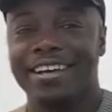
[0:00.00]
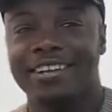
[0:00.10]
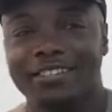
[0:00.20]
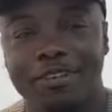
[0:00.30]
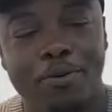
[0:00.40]

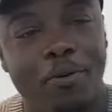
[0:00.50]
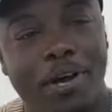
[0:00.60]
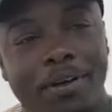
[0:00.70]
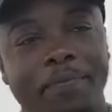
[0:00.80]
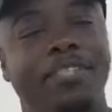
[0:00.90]

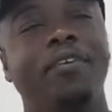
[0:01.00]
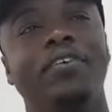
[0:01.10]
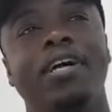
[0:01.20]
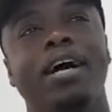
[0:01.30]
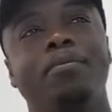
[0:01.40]
So
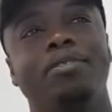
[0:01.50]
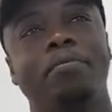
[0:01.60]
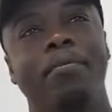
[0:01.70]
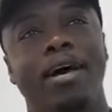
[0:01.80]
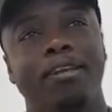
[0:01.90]
something that comes to
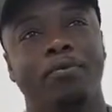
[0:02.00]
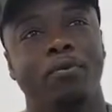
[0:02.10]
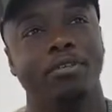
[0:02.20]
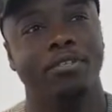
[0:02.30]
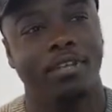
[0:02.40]
mind
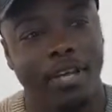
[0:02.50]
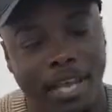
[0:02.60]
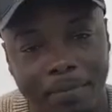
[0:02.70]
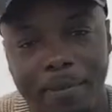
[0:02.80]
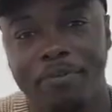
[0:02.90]
was
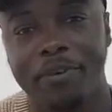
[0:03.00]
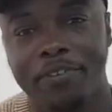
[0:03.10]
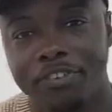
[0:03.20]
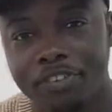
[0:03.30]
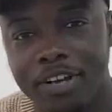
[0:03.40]
in my
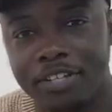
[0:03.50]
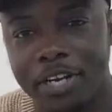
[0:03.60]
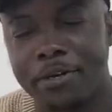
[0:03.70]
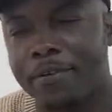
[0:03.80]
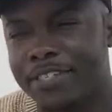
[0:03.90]
previous church, and
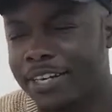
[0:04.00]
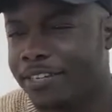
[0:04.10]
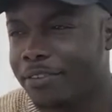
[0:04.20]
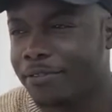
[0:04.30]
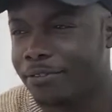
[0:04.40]
I know I've said
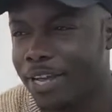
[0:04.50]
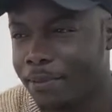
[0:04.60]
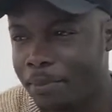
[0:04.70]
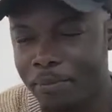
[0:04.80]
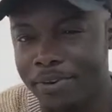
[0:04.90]
this a few
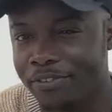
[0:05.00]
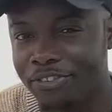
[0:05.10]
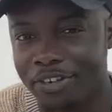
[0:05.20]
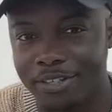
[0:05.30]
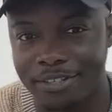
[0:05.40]
times, my previous
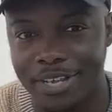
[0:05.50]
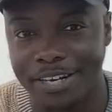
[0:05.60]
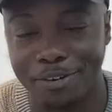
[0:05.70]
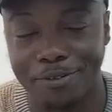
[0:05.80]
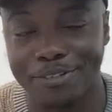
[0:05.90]
church, because I
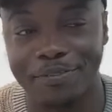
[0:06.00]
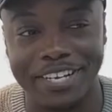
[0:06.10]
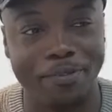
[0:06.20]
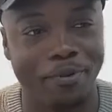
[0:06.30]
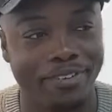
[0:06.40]
had loads of
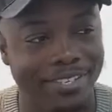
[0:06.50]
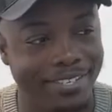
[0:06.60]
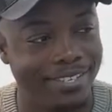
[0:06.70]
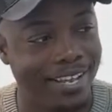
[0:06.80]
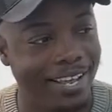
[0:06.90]

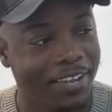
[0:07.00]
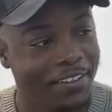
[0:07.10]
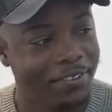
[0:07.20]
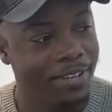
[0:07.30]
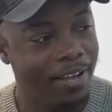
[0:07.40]
experiences there.
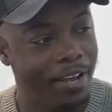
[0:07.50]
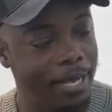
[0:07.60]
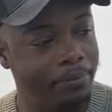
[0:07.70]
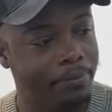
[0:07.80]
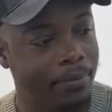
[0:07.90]

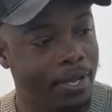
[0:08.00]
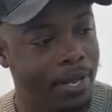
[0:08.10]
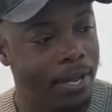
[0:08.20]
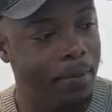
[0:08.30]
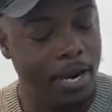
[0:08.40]

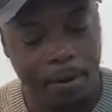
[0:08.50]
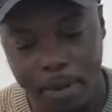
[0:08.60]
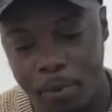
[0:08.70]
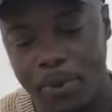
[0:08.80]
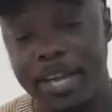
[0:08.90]
But I
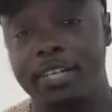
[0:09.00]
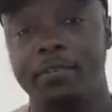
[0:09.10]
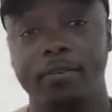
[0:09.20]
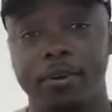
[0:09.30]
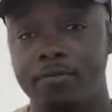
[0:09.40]
remember we had
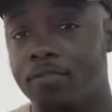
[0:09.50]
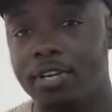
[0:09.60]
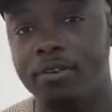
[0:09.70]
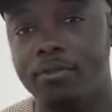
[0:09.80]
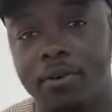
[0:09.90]
this a
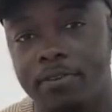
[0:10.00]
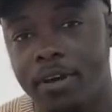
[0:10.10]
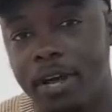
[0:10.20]
really growing